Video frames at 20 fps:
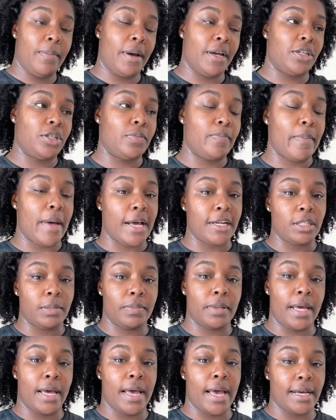I match up
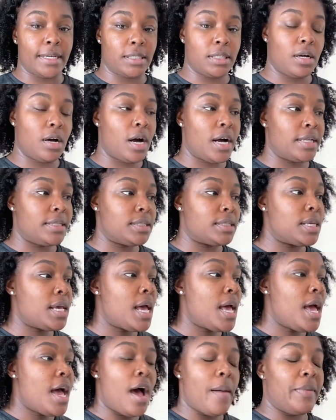the hexagons,
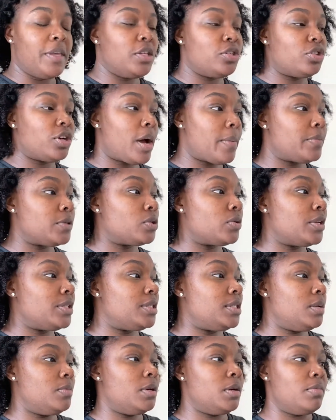the trapezoids
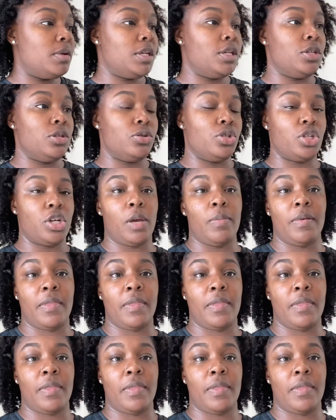to be a big U shape,